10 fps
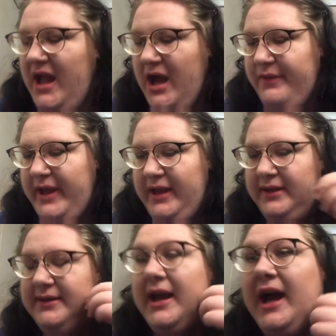Okay,
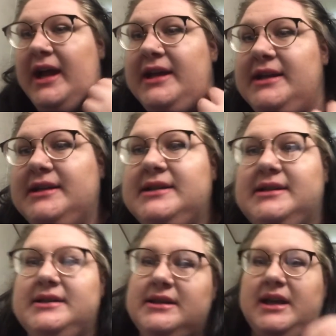that
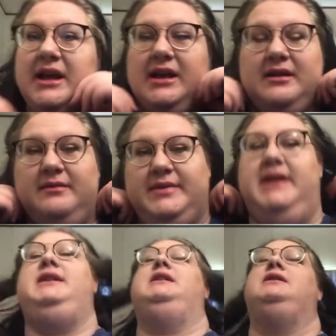is the
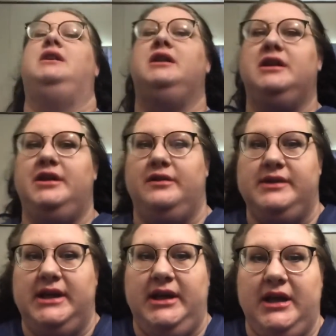completed look
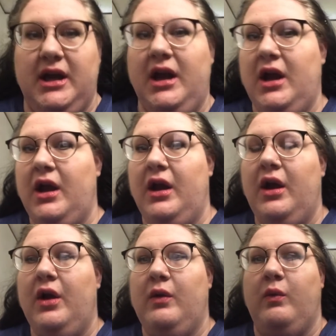using
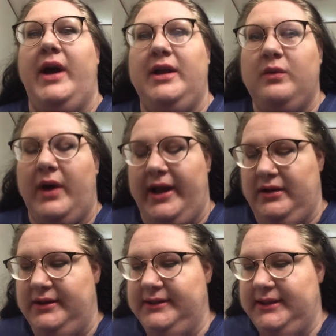Wet n
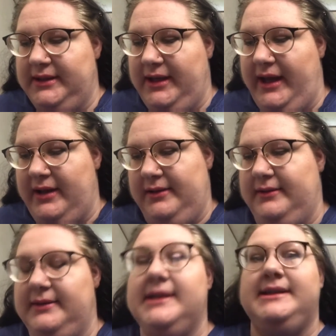Wild
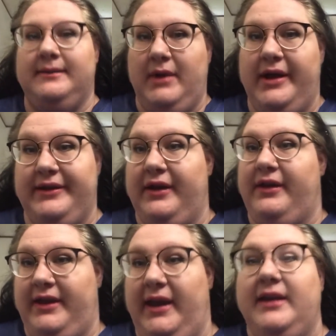and some other
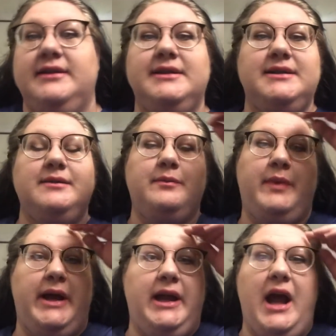things.
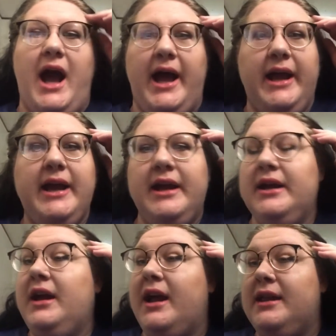But
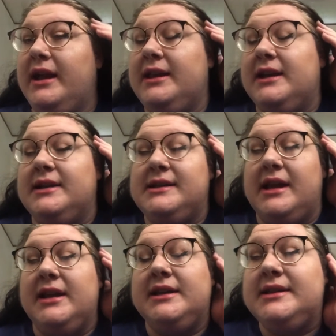I like this. I
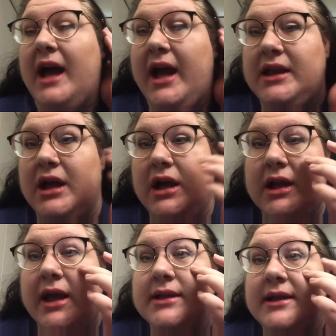like this eye look,
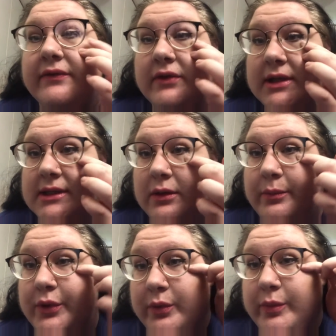except for this little
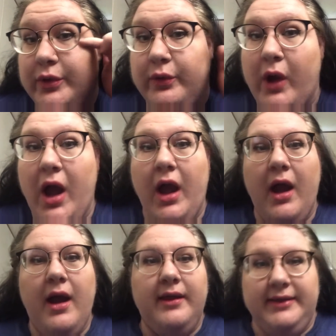boo-boo.
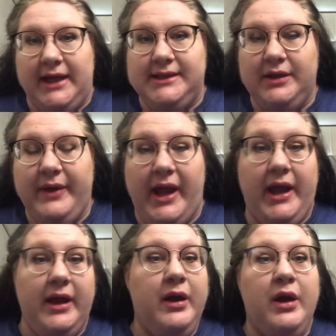That's
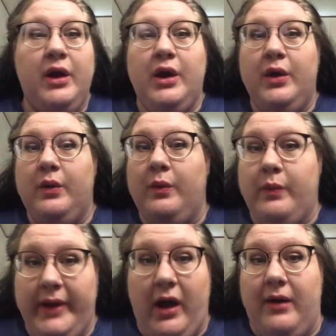okay.
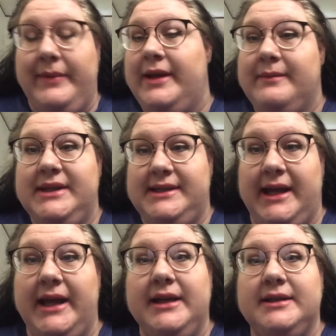We all make
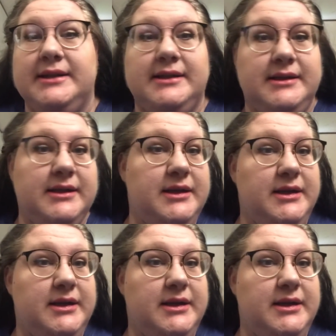mistakes.